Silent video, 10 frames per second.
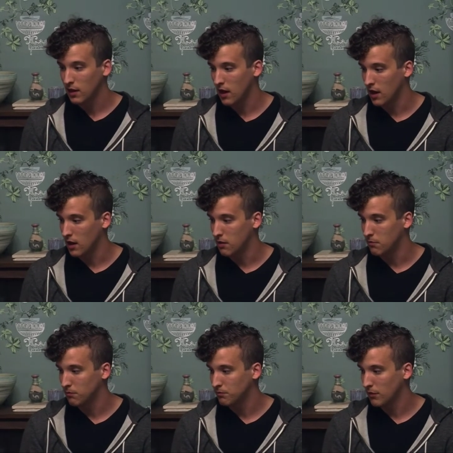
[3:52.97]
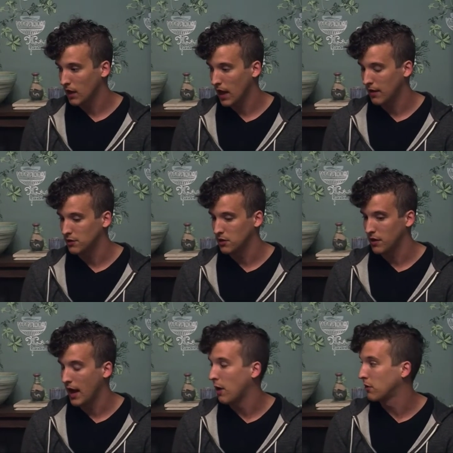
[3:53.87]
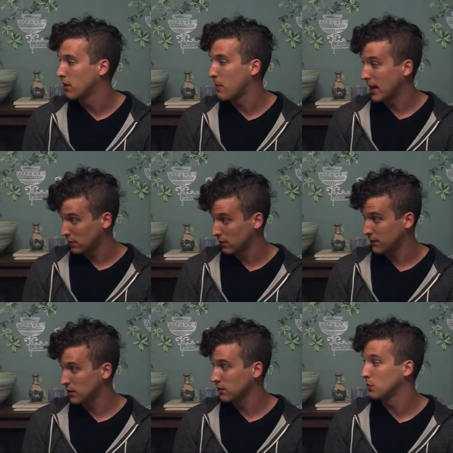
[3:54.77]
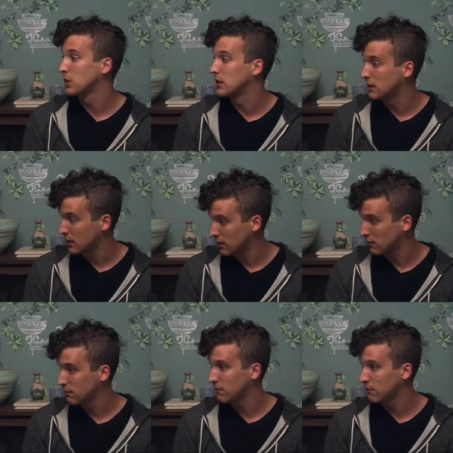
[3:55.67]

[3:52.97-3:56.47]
um, after The Hound of the Baskervilles, which is the